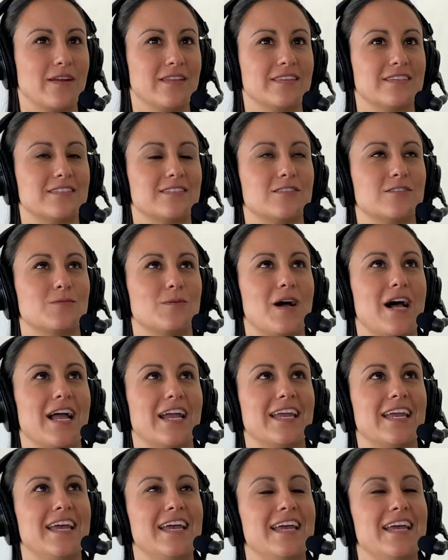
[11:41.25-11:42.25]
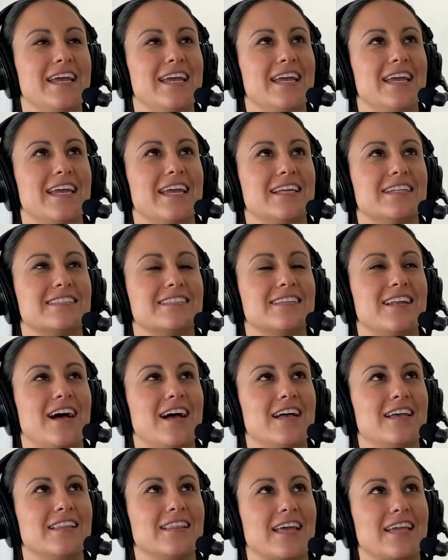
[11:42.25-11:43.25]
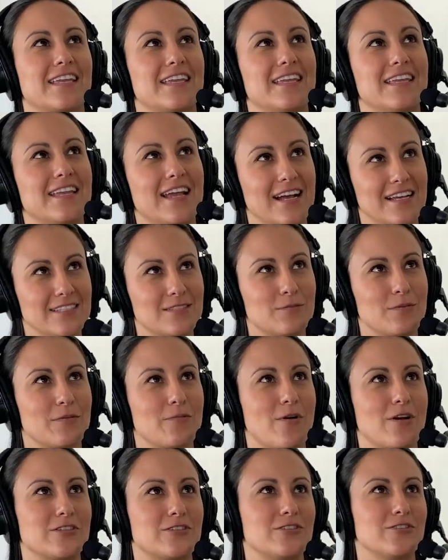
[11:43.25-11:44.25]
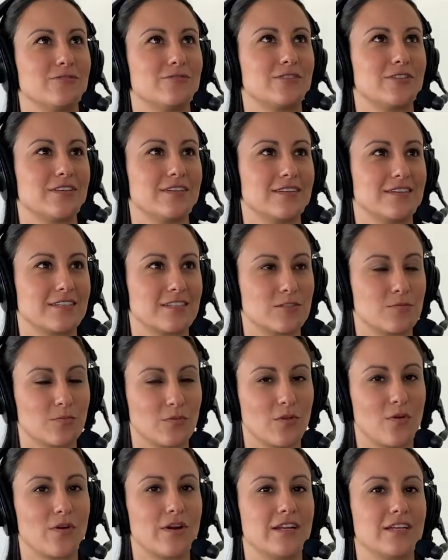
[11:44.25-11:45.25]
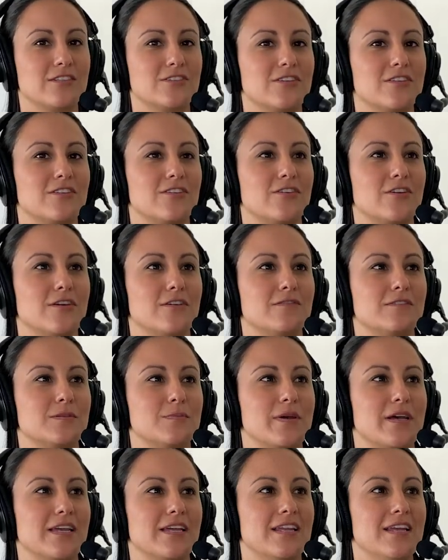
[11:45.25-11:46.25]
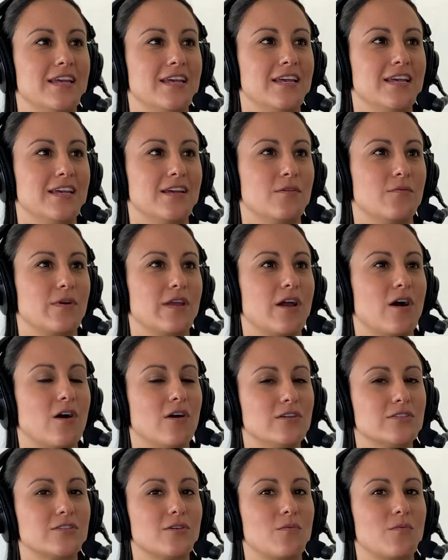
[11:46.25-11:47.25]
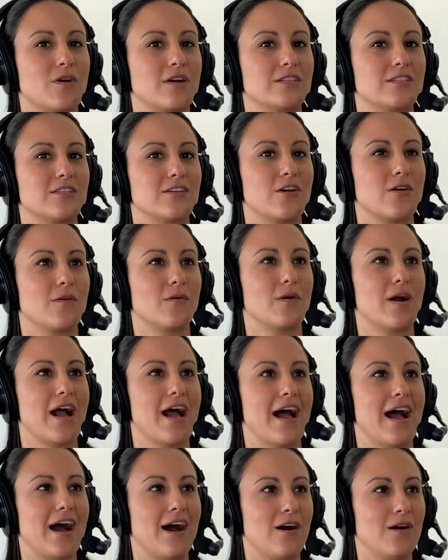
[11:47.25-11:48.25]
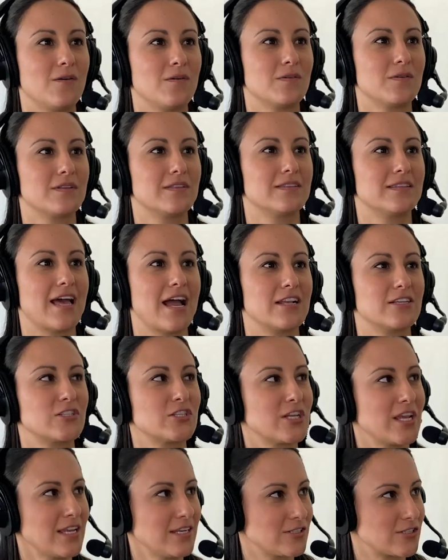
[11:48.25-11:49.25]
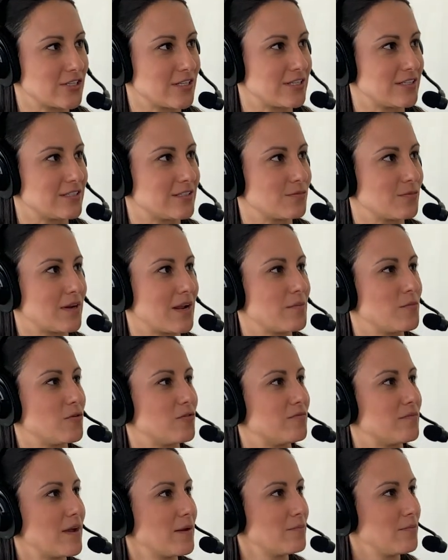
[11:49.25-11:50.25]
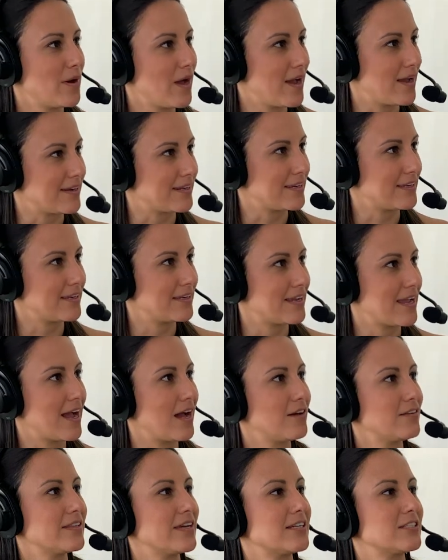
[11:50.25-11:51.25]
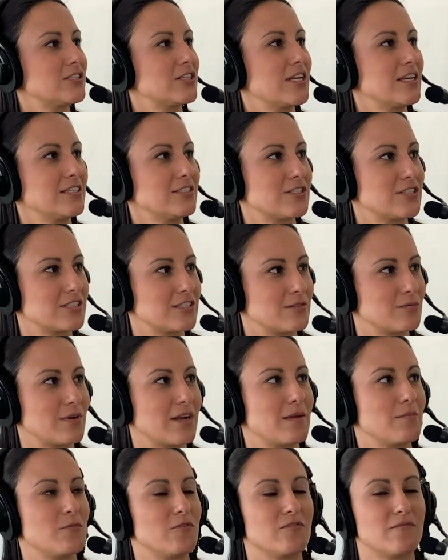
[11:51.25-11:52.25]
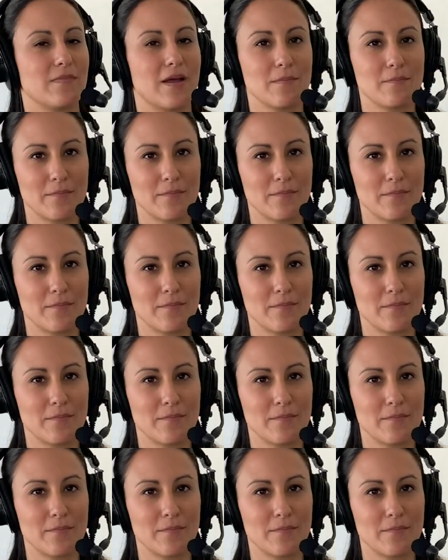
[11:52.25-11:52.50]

And this is why it's not like, yes, we want you to explore into the nerves, but we also want to know how that changes when I move my body, how that changes when I move my